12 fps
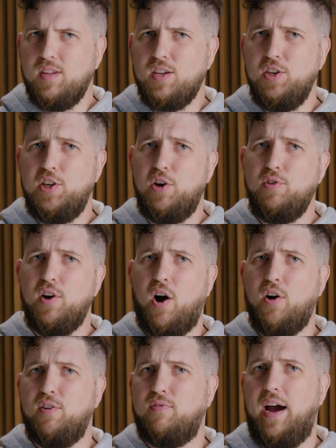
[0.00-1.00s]
You know,
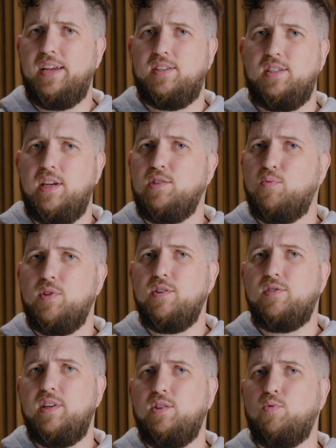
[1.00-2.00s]
our devices, it's one of those
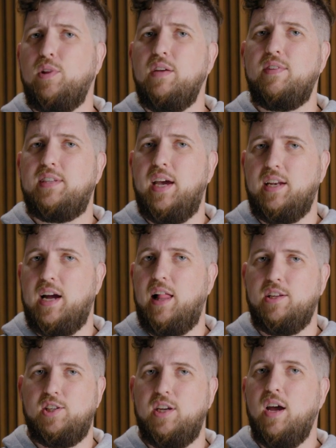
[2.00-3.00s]
things, we live in
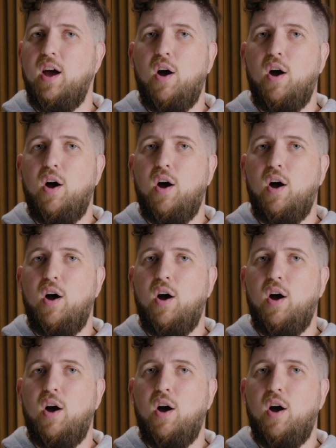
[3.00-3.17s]
technology